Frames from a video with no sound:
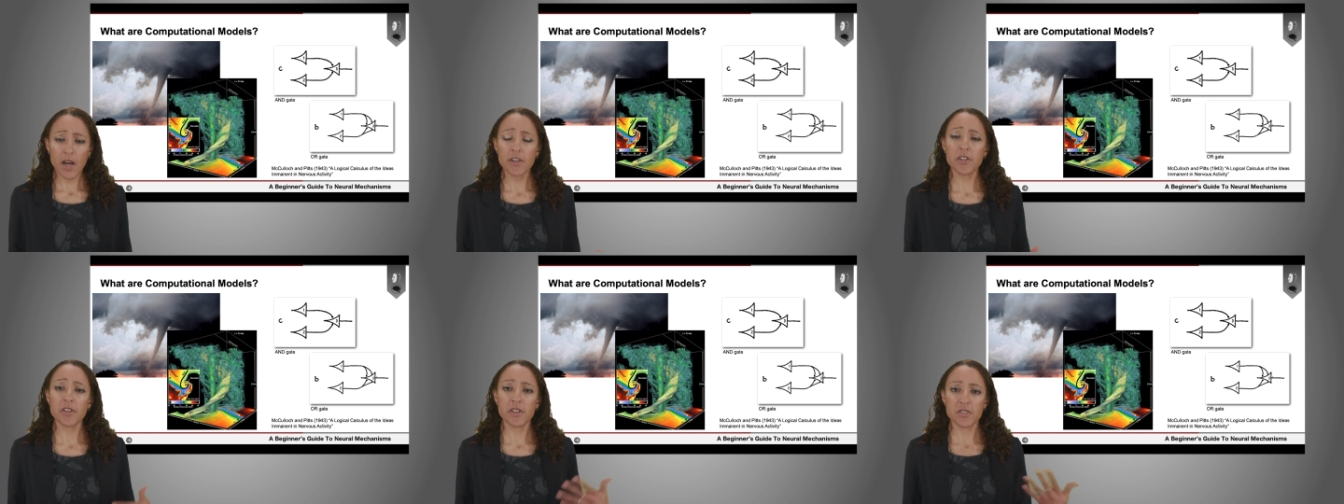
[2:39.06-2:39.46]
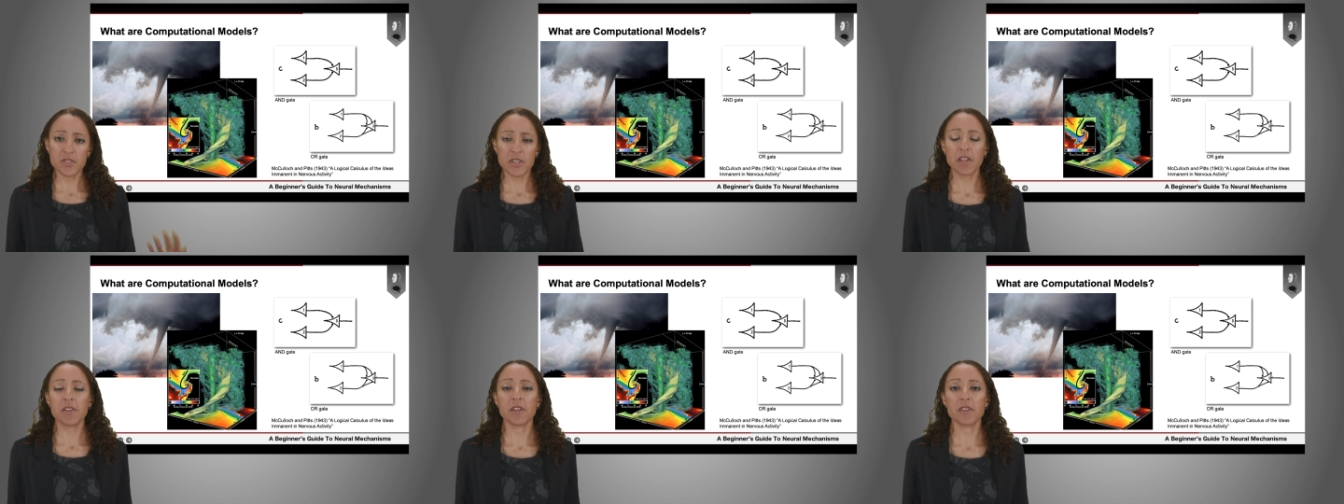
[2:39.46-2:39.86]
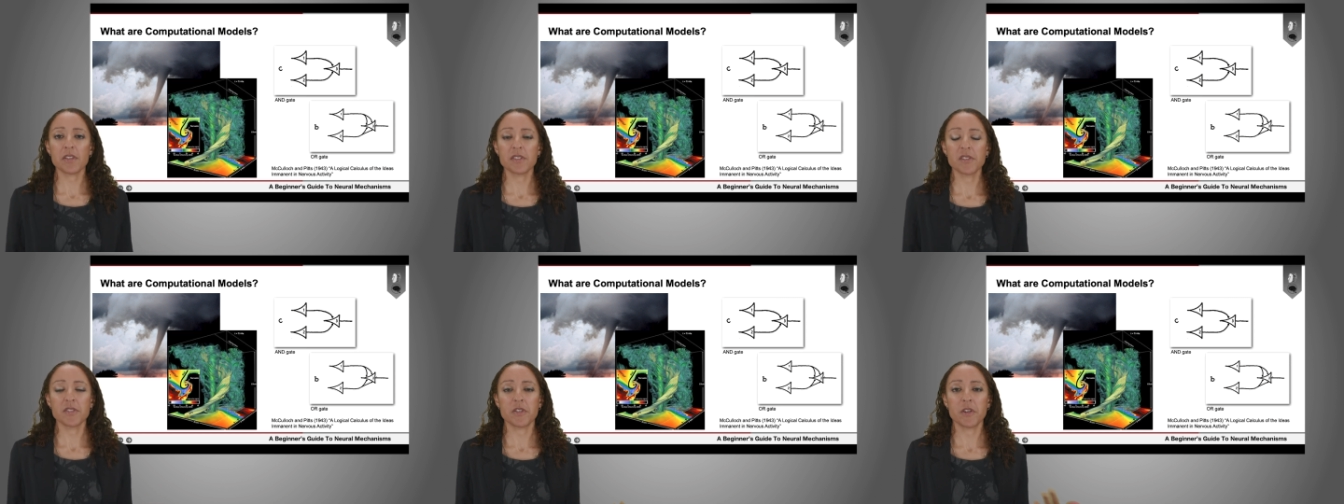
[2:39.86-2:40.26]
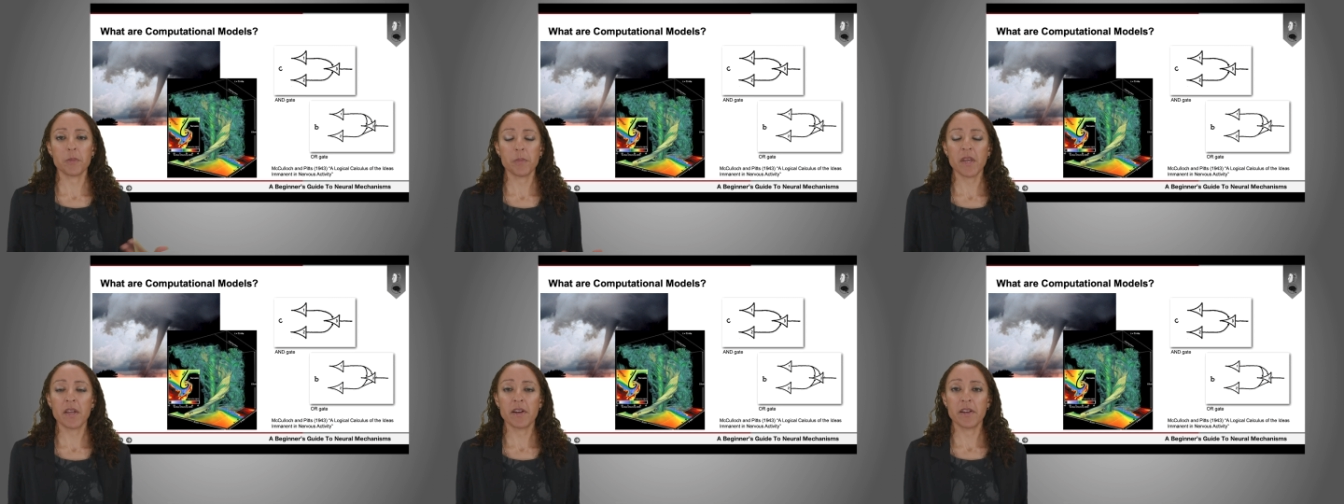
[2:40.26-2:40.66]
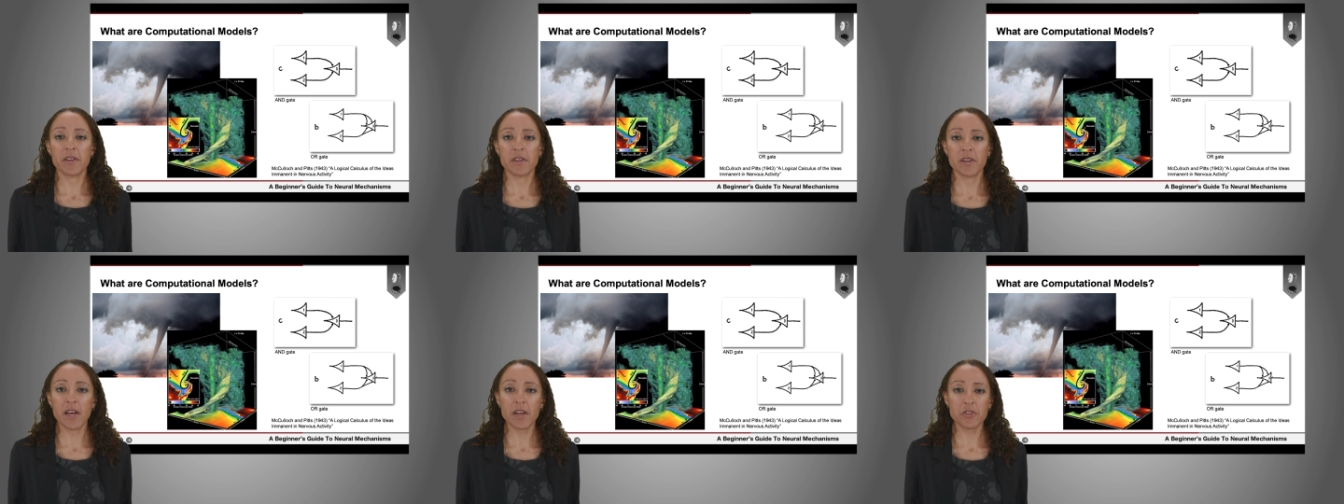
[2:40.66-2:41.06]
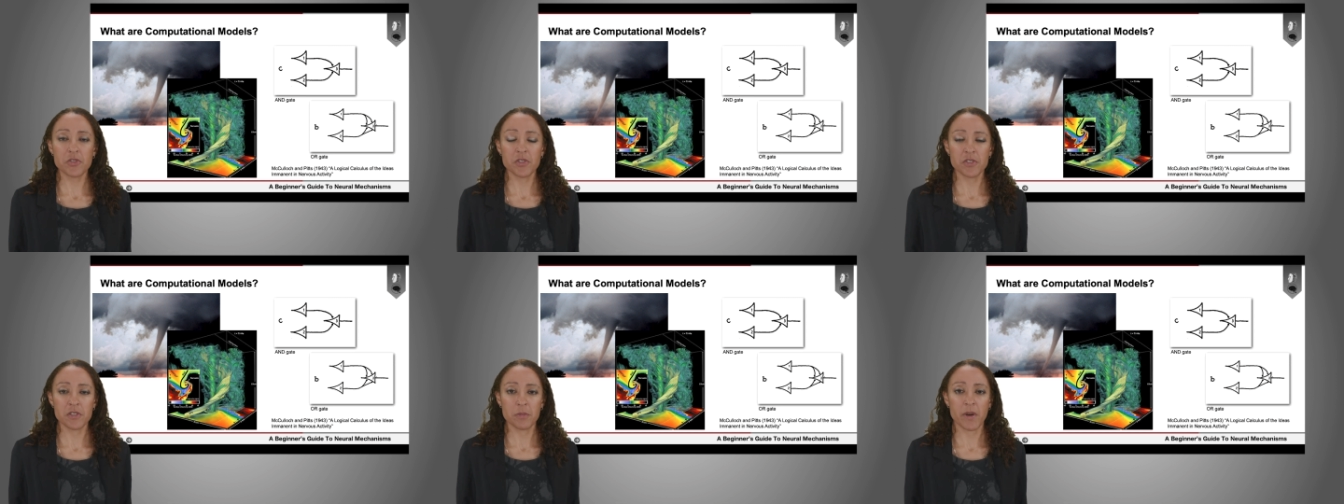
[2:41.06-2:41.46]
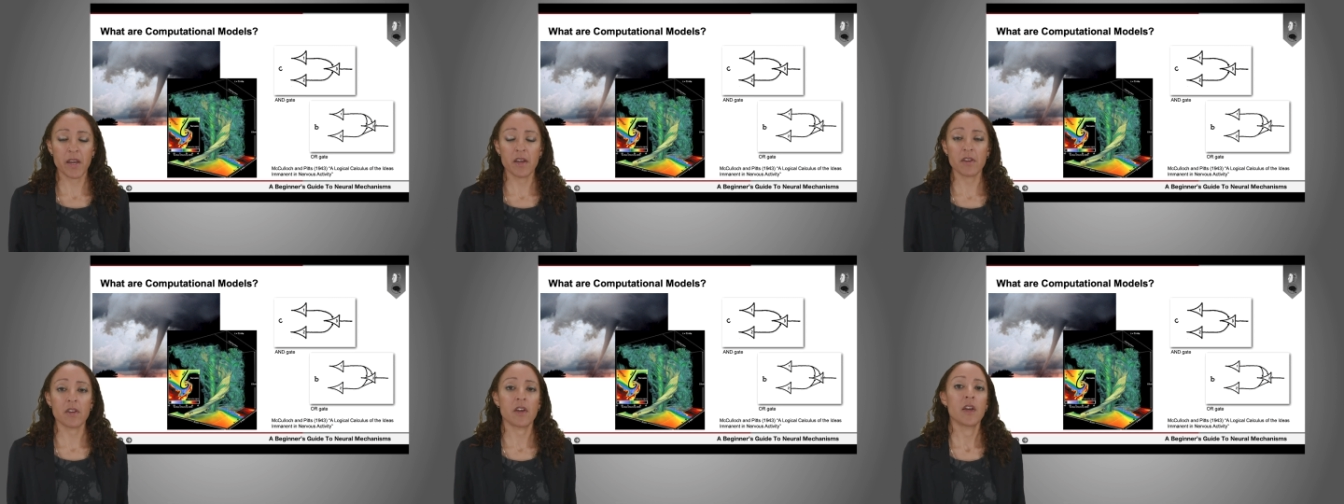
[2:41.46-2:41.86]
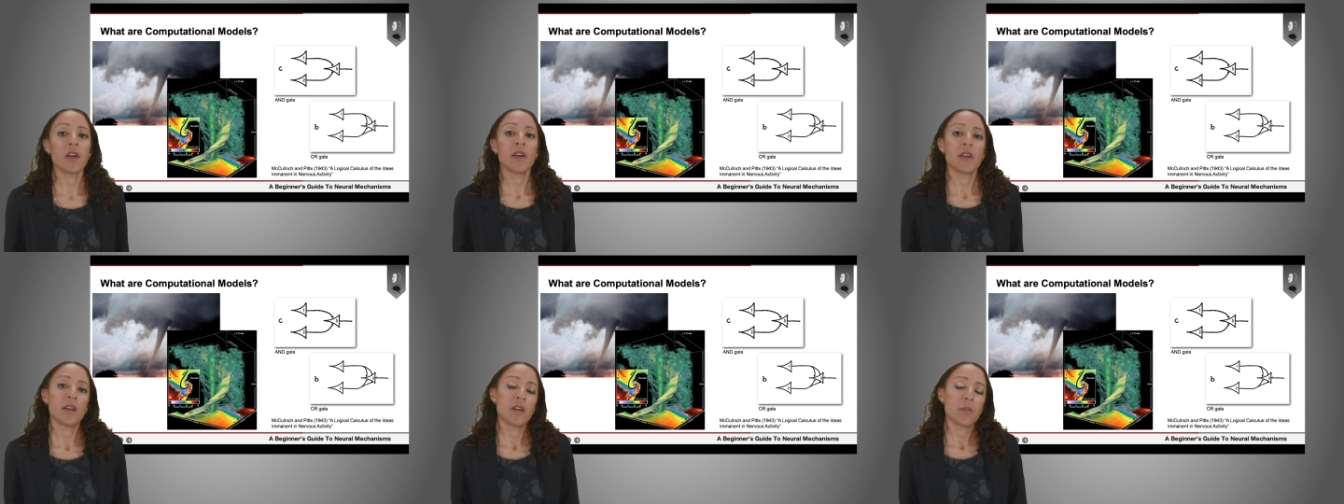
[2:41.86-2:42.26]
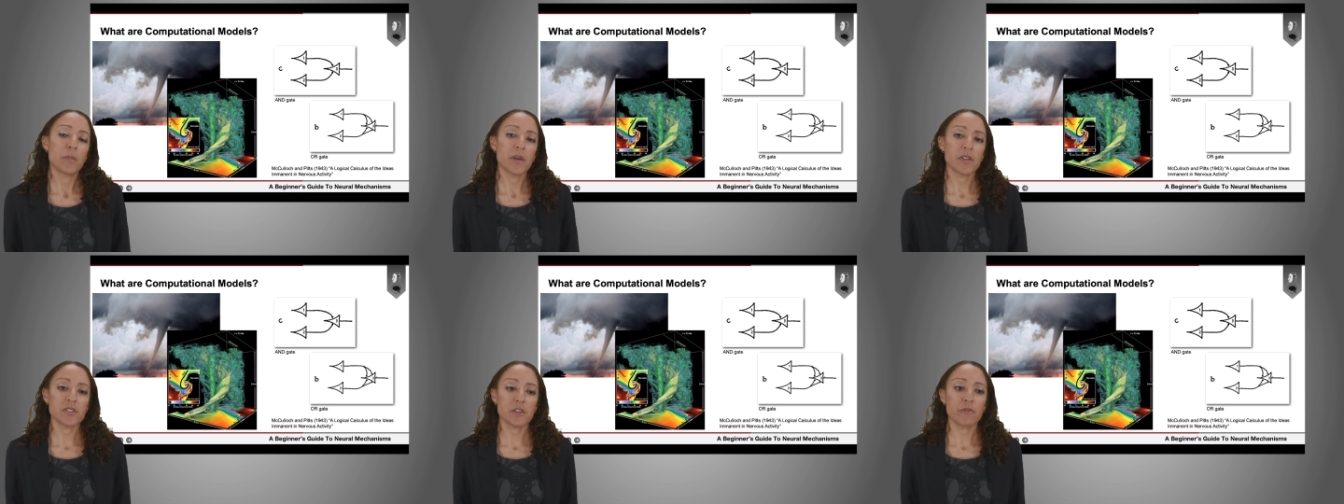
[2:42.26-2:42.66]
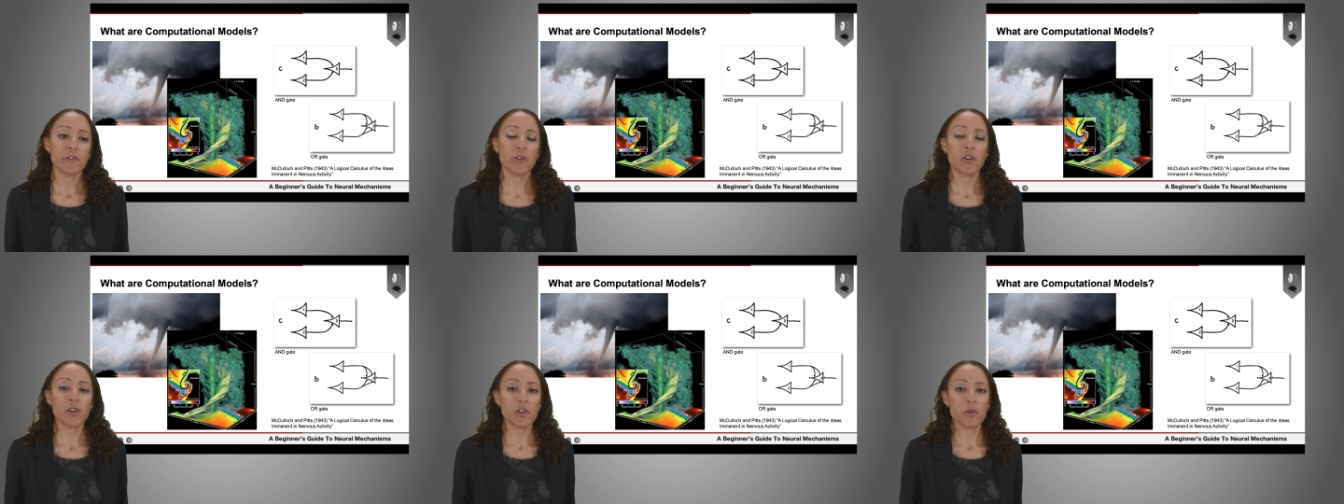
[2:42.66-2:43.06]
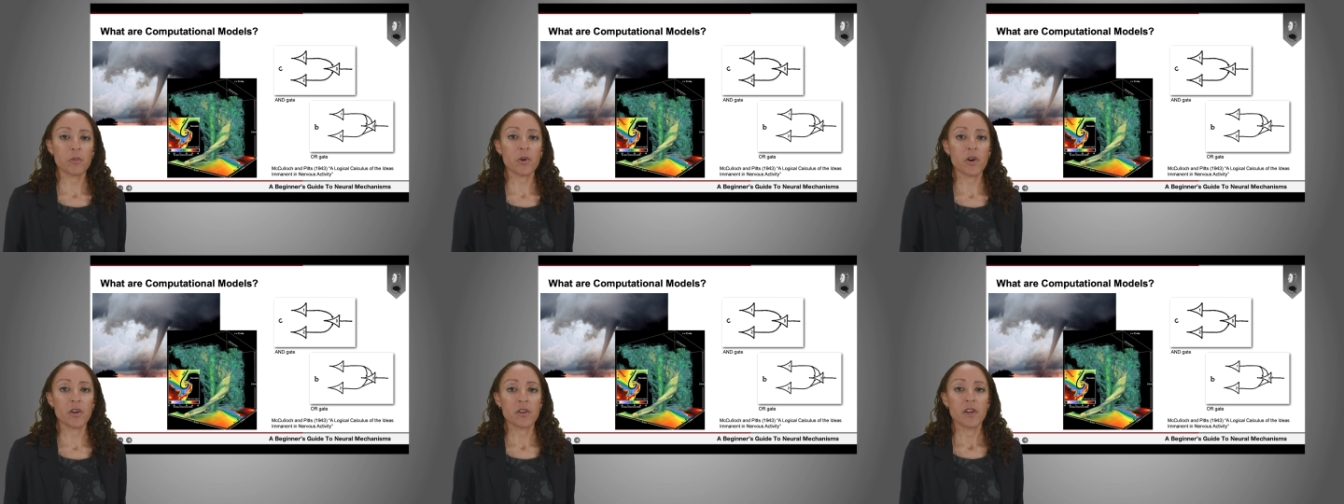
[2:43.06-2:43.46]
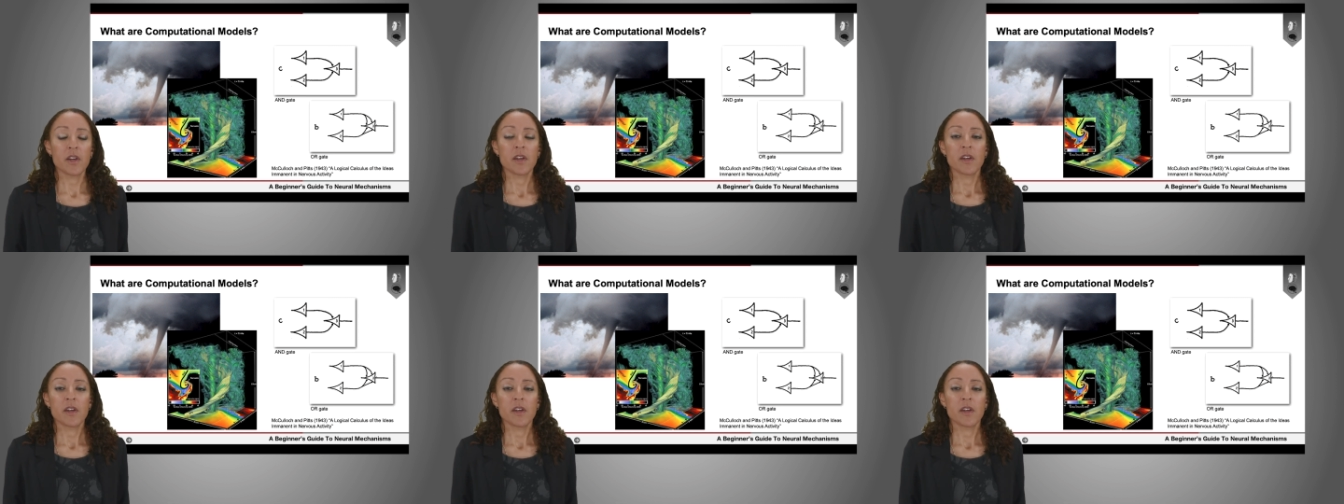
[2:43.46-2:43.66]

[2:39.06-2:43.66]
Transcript: And you can see that this is an appealing connection to make because if you look at what